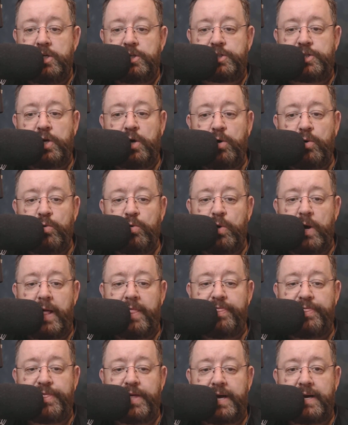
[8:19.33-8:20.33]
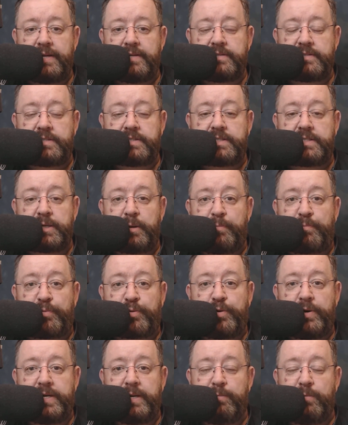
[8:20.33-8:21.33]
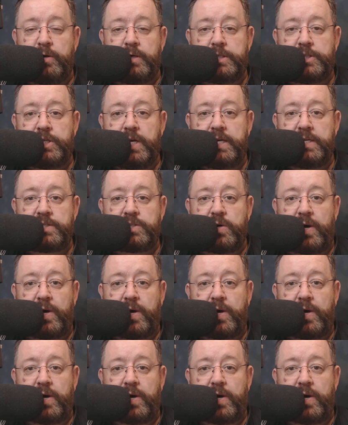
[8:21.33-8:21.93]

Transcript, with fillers: So that's pretty much it.